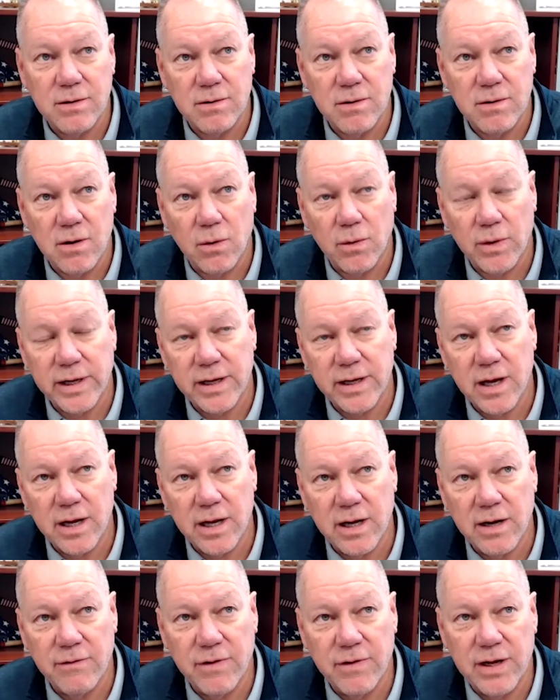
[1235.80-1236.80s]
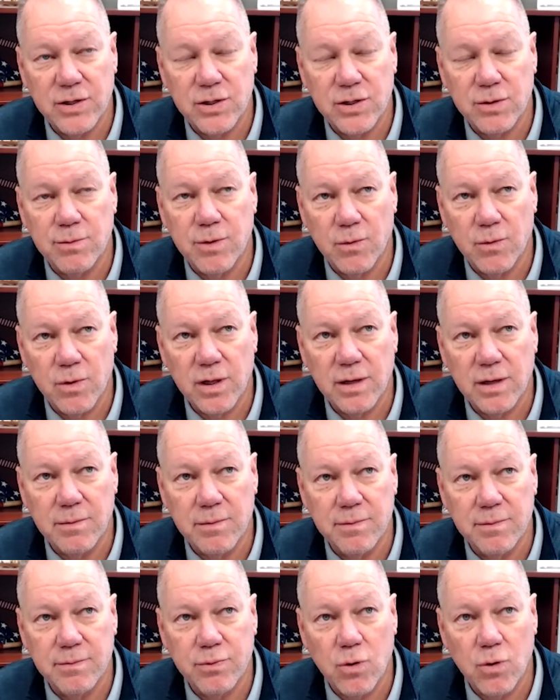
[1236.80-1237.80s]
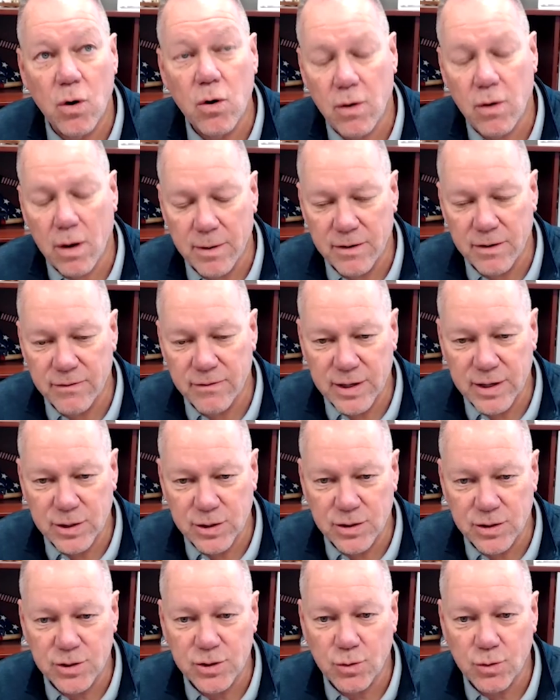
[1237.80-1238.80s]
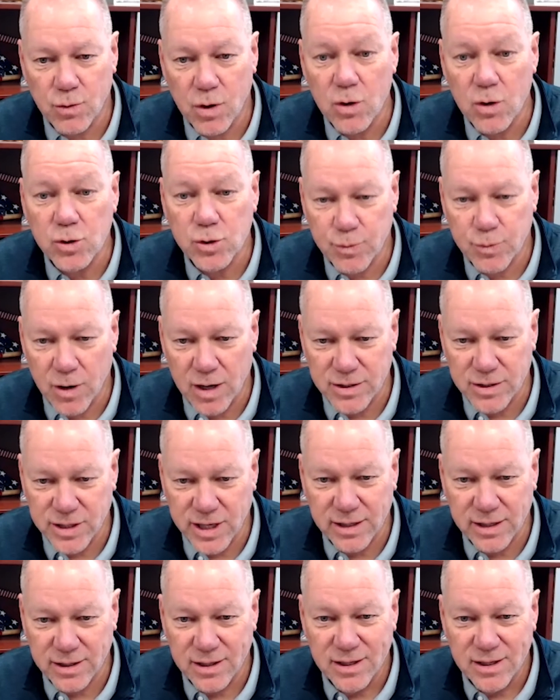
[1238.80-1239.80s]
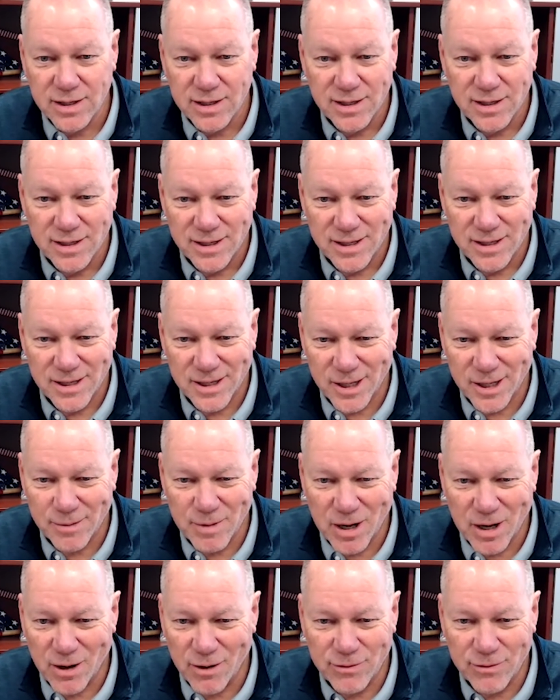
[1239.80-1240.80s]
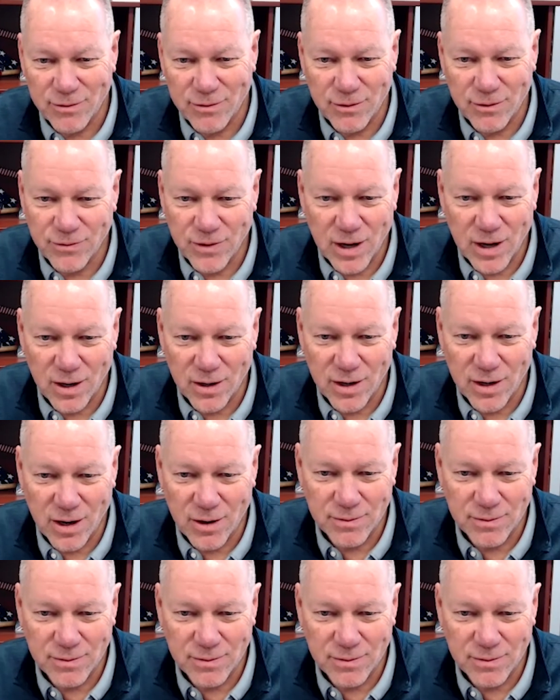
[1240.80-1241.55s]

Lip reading: only gun innovation, but really program innovation, is the Rose project. I don't know if you followed our